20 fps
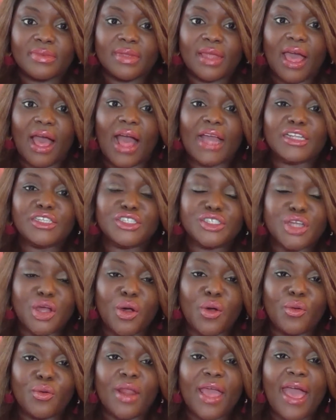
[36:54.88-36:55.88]
I
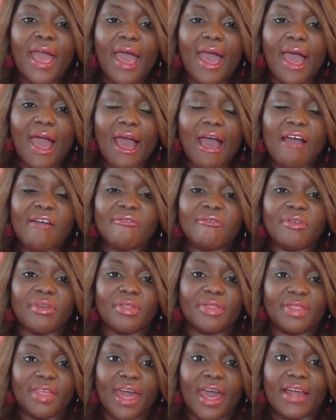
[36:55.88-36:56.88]
don't have
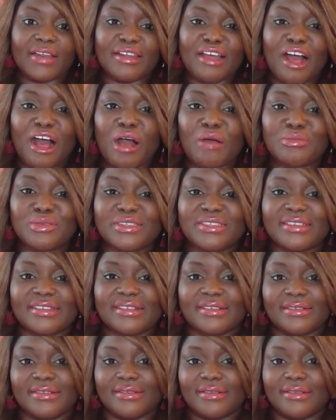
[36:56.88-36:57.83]
that option.